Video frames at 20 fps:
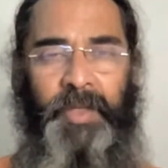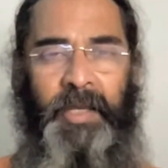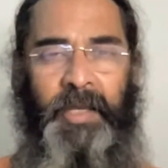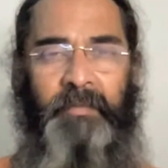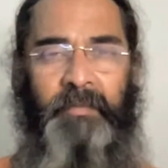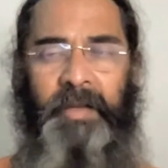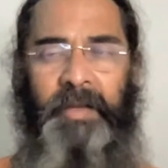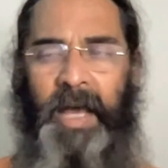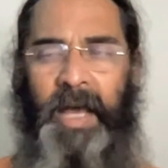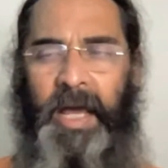
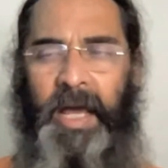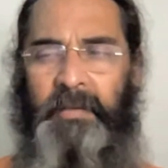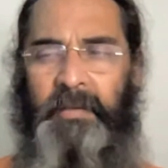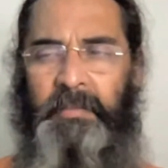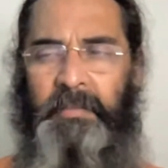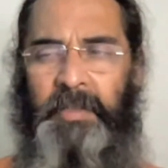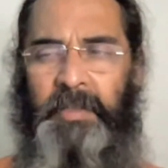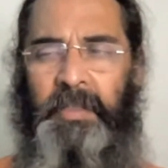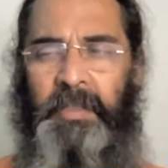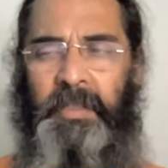Even
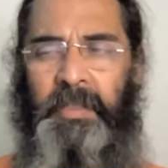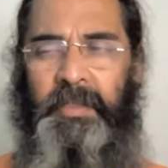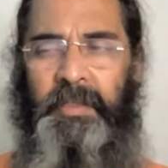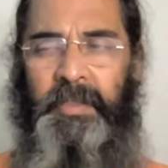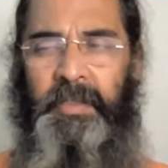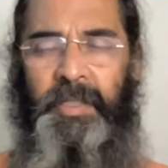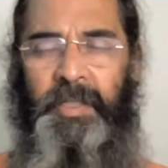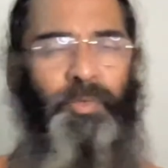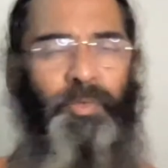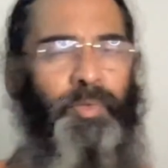animals,
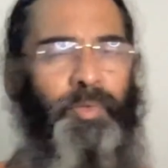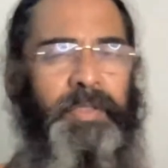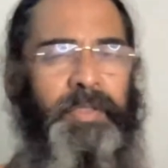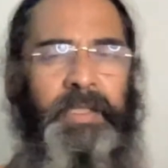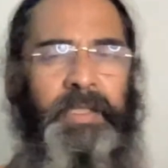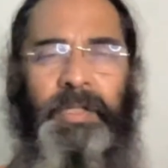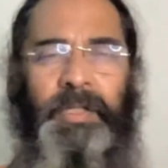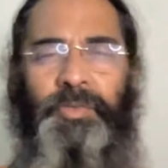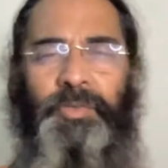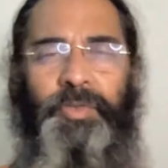and you will
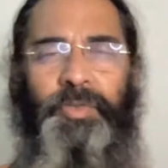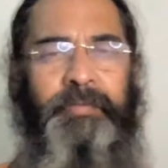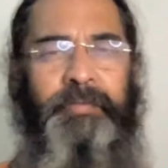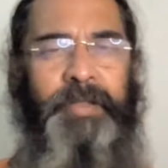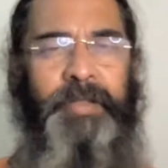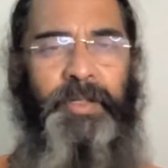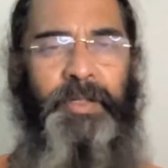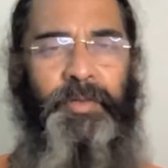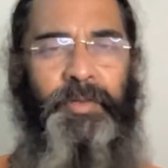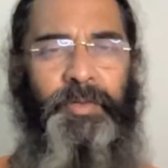see YouTube
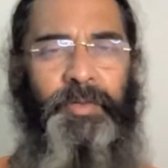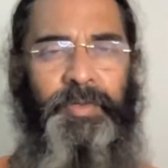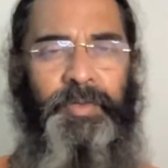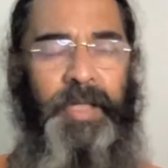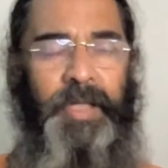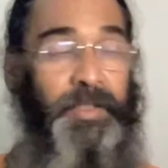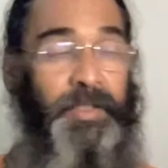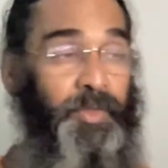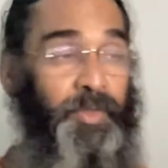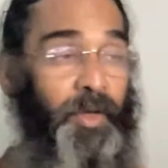videos.
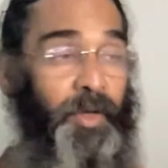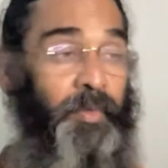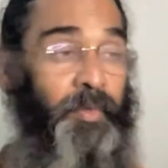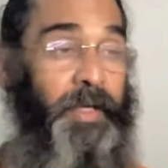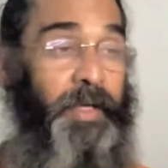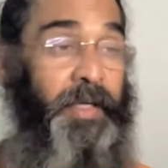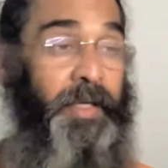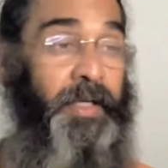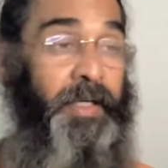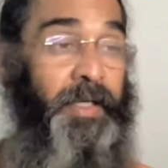I saw
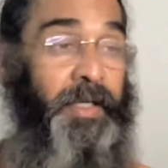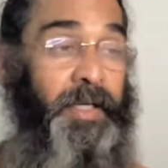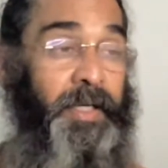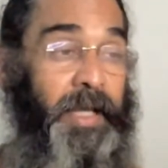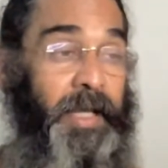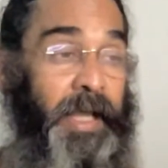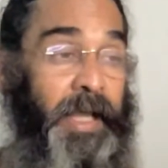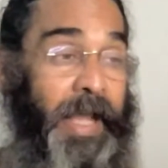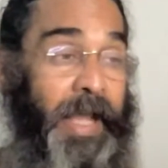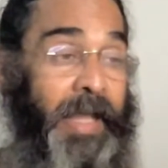one
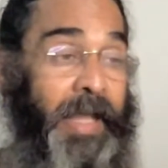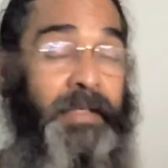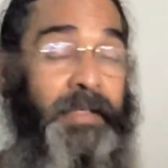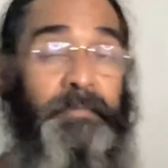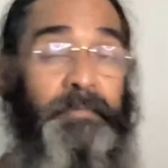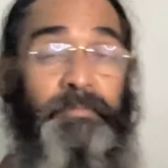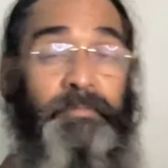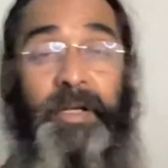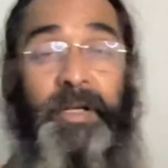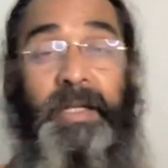
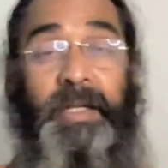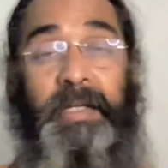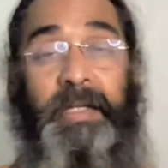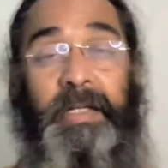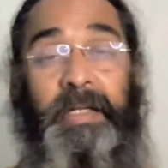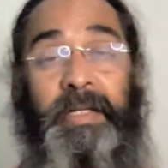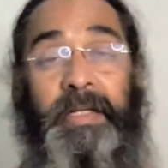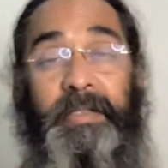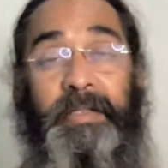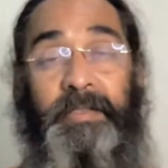hen
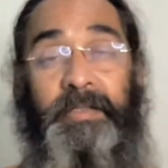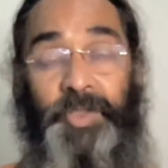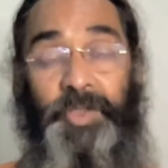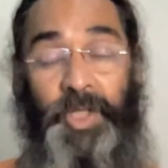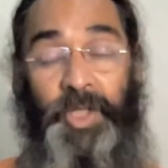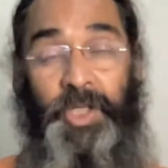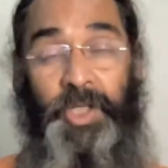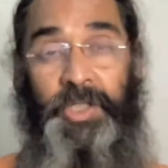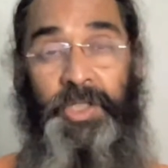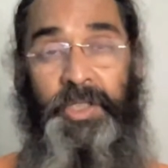protecting its
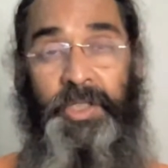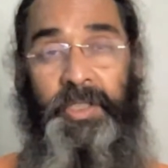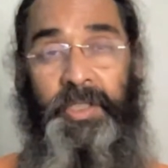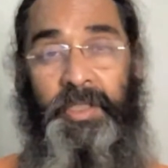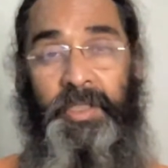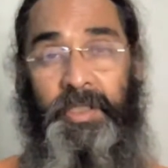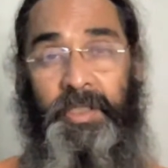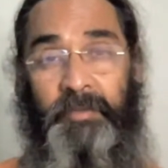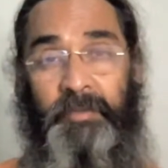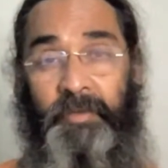
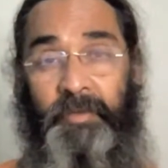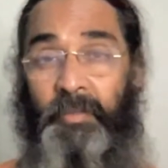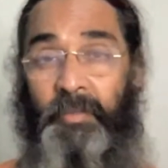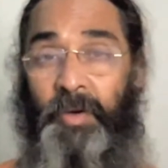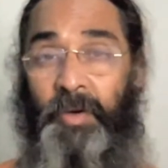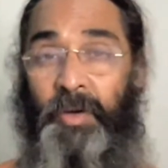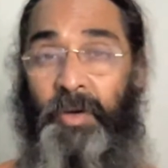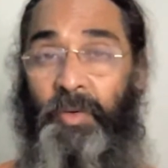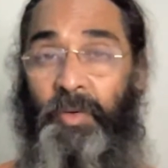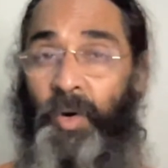chicks from
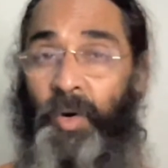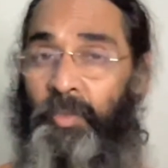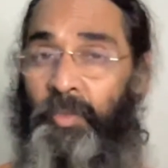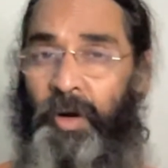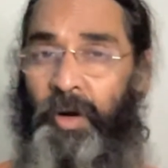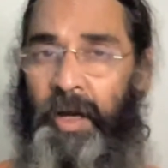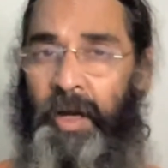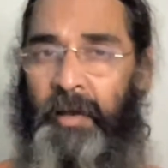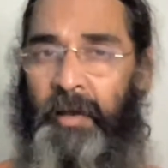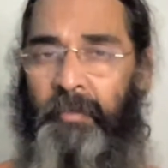a
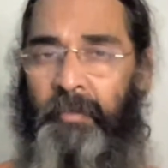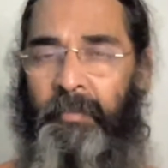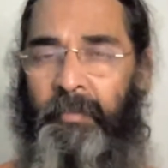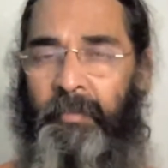cobra.